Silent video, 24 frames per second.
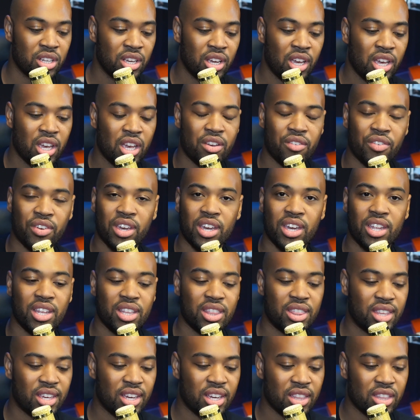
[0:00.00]
If
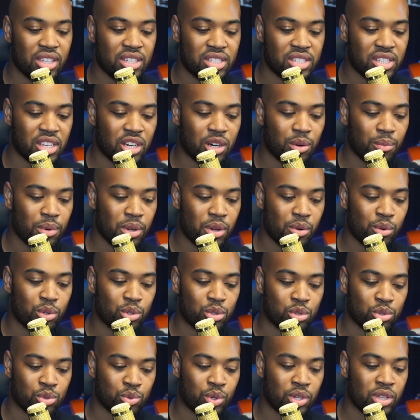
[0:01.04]
anything, the settlement, which was
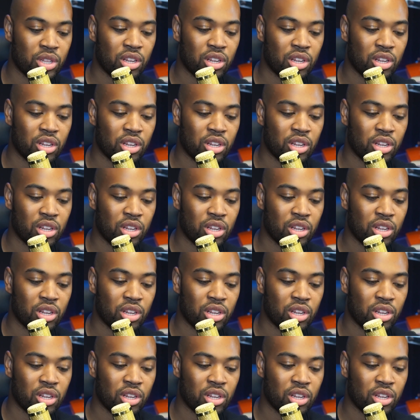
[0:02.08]
one of the